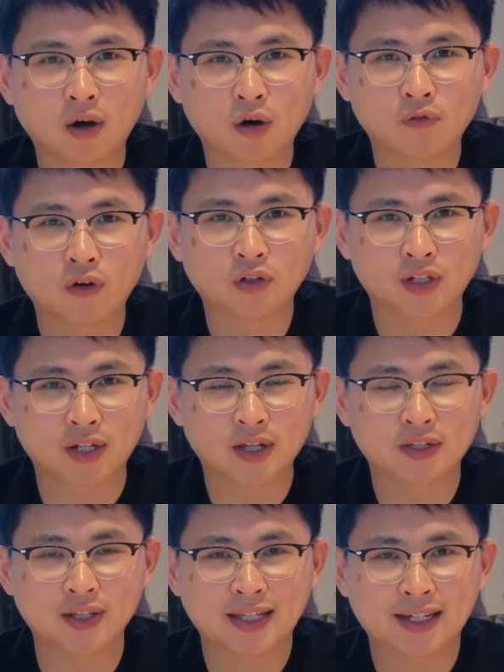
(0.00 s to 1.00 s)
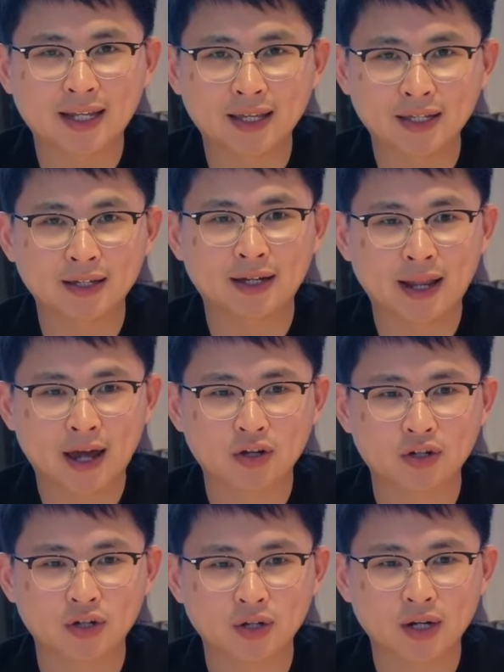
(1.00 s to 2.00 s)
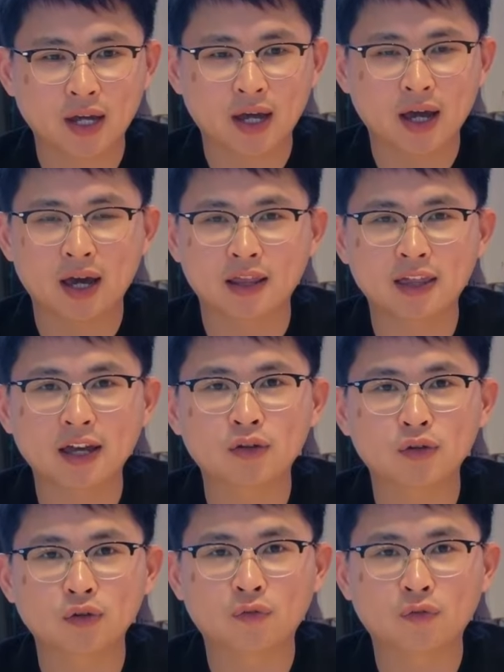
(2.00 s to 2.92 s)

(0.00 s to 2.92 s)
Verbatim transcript: all for today's Eileen collection. And uh, thank you